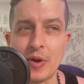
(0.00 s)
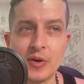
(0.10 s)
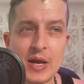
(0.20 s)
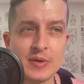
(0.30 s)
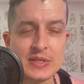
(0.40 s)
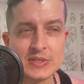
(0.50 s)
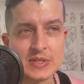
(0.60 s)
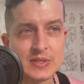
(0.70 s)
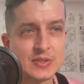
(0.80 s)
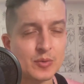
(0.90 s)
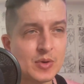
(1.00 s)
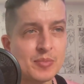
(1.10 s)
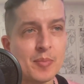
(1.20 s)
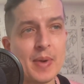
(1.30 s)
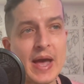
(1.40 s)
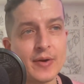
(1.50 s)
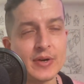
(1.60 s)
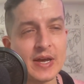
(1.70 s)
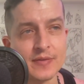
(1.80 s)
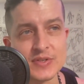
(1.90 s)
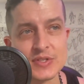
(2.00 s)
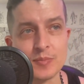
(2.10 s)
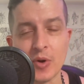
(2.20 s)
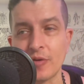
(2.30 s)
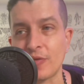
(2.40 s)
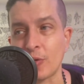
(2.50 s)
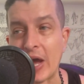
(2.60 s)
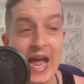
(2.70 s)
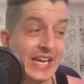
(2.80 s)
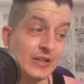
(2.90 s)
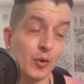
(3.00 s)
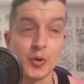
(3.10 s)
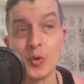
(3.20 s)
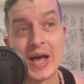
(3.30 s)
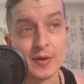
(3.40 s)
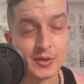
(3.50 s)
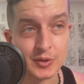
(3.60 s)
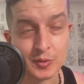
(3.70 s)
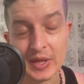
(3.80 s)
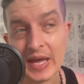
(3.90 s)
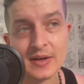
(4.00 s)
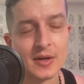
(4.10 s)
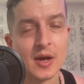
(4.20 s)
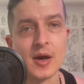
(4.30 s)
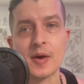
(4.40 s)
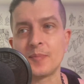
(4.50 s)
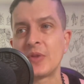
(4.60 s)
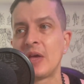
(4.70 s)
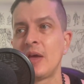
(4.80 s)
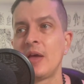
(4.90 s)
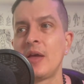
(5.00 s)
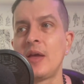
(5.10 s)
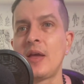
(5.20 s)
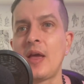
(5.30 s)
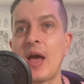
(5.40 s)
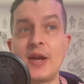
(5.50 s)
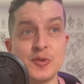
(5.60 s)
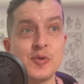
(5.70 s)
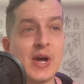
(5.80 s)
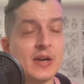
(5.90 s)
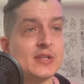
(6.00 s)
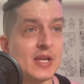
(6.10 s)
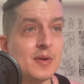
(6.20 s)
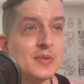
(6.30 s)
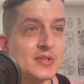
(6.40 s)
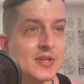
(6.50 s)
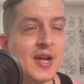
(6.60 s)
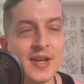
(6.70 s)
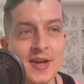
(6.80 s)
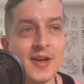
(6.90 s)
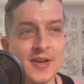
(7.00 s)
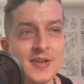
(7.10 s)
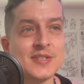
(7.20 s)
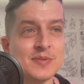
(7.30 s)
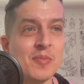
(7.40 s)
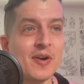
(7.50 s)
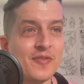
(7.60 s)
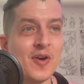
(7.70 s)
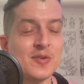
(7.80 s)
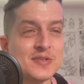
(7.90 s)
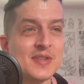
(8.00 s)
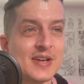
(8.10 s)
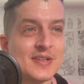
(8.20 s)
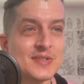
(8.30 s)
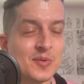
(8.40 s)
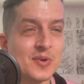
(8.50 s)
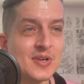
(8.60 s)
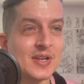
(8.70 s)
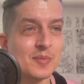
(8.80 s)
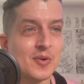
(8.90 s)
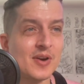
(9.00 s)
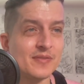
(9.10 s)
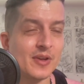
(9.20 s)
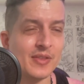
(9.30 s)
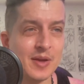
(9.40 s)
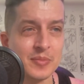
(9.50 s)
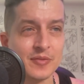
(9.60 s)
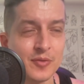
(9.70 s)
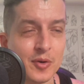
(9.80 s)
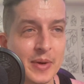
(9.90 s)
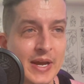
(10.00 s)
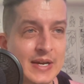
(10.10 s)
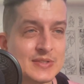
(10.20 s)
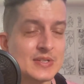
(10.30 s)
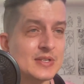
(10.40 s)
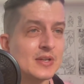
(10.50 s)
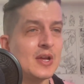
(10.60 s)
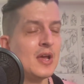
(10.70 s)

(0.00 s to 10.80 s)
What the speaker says: I don't know how easy it is to rip your battery out of a smartphone. I don't know how to do that. I do know how to damage a smartphone so that it doesn't work anymore. I've done that before by accident.